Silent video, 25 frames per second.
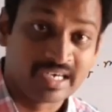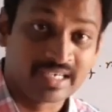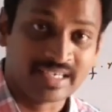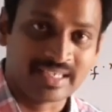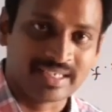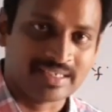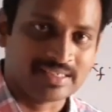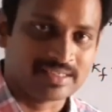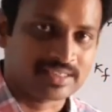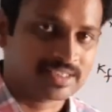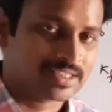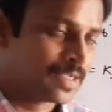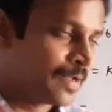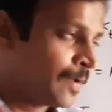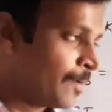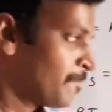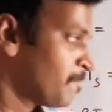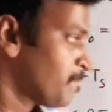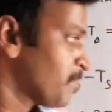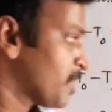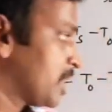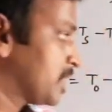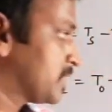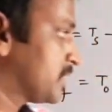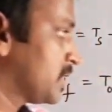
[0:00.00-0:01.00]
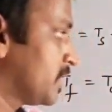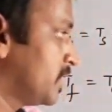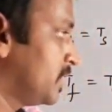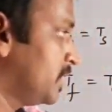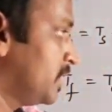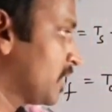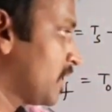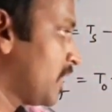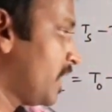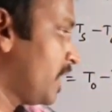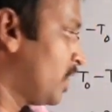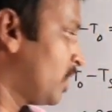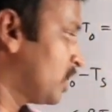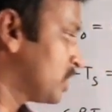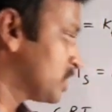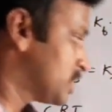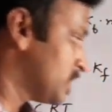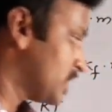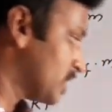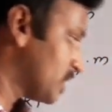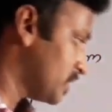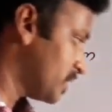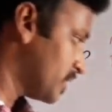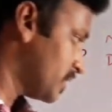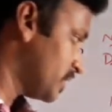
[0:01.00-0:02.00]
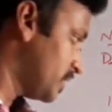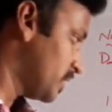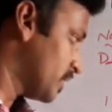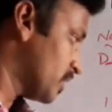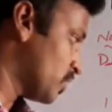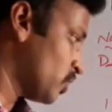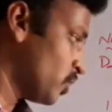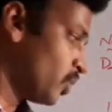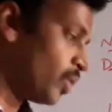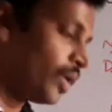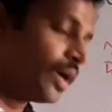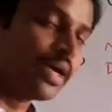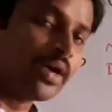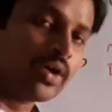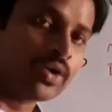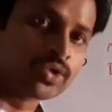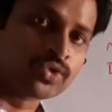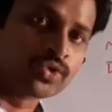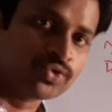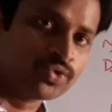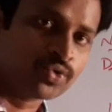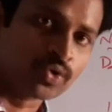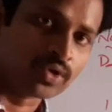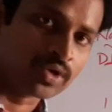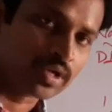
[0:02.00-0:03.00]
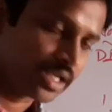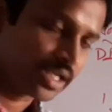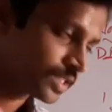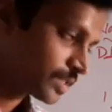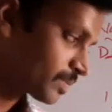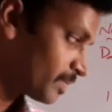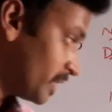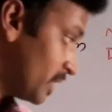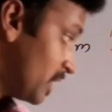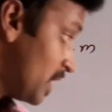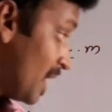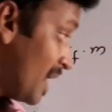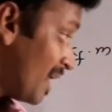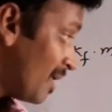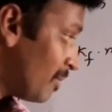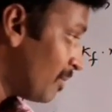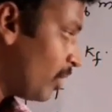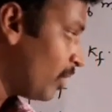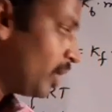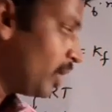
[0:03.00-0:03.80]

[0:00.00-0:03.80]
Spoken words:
Particles. So here ions are there, here no ions, don't ask me.